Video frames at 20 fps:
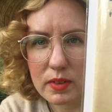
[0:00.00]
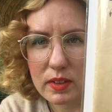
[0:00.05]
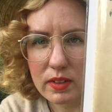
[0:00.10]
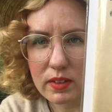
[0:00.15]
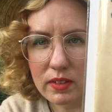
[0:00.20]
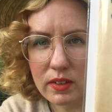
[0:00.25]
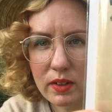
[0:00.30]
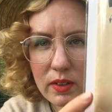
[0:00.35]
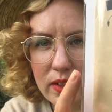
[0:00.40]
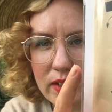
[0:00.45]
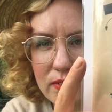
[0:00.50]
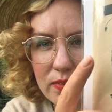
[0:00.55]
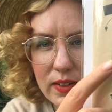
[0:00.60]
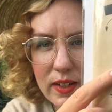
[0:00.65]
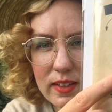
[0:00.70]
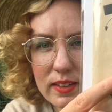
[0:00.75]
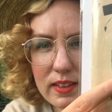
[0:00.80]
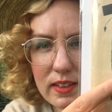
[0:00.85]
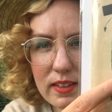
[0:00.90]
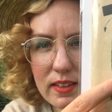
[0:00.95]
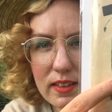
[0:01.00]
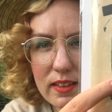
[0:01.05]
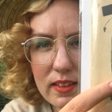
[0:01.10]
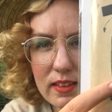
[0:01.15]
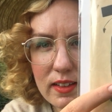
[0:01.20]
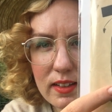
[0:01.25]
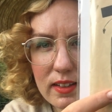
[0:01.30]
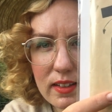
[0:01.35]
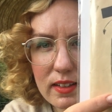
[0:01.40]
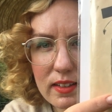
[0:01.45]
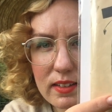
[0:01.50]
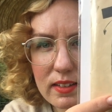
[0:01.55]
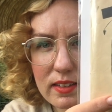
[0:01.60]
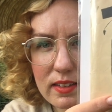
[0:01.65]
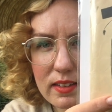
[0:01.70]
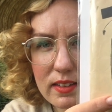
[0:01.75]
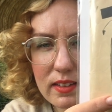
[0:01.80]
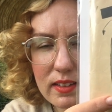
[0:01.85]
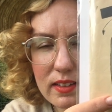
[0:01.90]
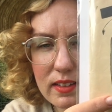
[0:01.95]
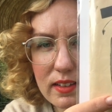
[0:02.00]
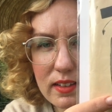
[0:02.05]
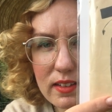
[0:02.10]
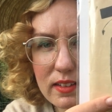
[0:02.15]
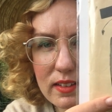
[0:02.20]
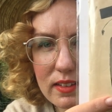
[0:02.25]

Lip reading: So if I did this,